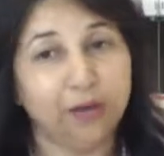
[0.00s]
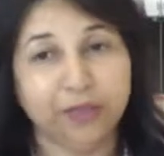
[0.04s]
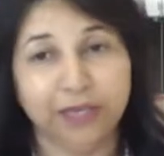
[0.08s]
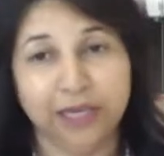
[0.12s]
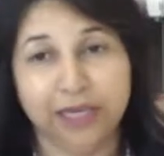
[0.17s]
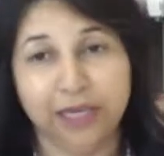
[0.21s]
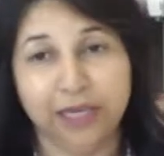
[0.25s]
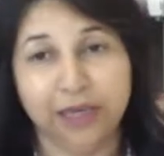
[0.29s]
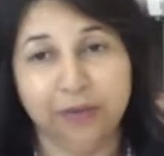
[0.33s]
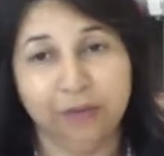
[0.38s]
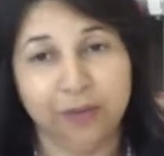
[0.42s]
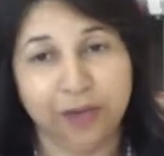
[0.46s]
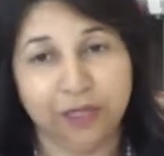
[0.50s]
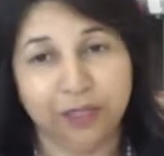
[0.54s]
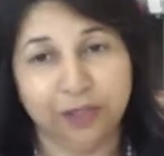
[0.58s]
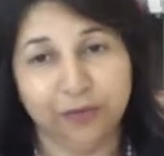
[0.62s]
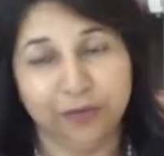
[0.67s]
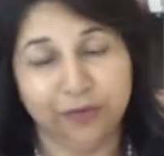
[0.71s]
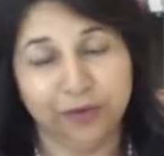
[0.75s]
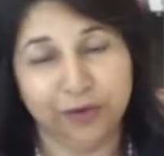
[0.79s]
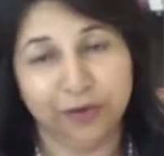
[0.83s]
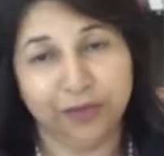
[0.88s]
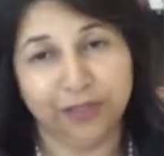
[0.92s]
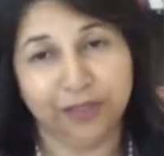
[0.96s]
taking much of your
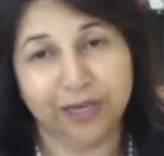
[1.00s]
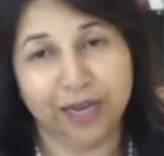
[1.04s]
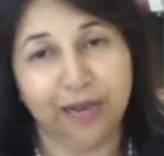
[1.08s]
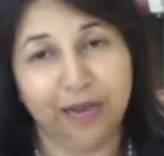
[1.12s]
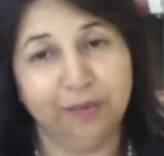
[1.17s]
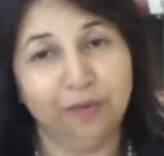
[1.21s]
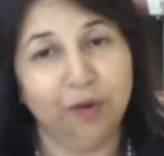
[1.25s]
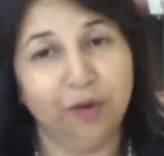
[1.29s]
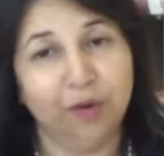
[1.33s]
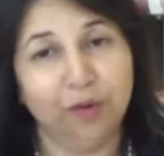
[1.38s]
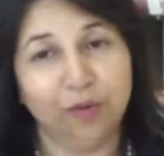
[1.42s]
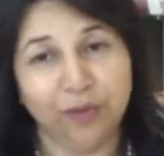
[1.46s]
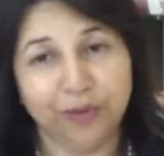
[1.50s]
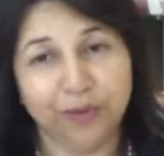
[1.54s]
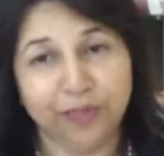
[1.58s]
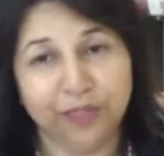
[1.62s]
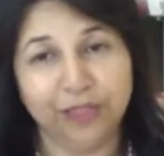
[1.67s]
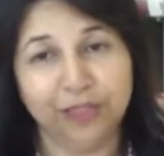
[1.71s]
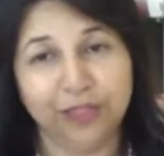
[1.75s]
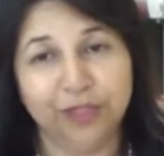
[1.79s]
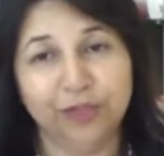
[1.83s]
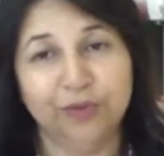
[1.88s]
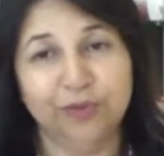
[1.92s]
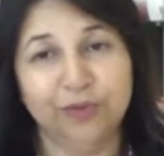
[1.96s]
time, over to you,
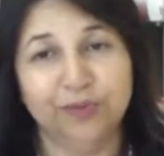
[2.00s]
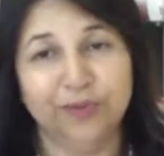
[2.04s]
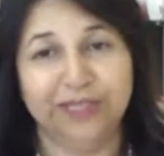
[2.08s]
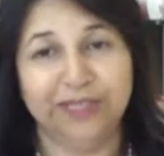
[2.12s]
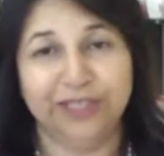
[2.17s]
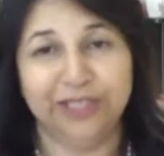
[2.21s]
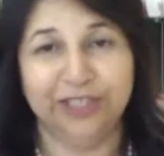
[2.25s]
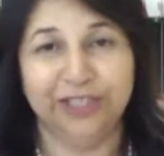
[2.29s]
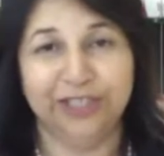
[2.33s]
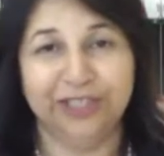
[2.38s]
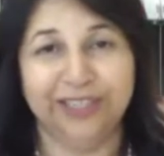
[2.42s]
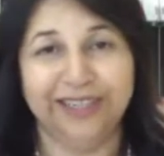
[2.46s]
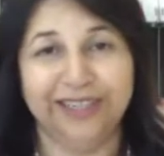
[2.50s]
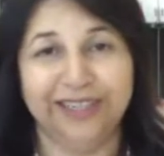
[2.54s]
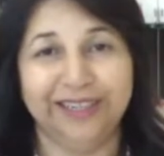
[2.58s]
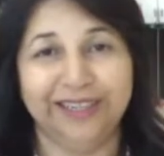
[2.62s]
Mr. G.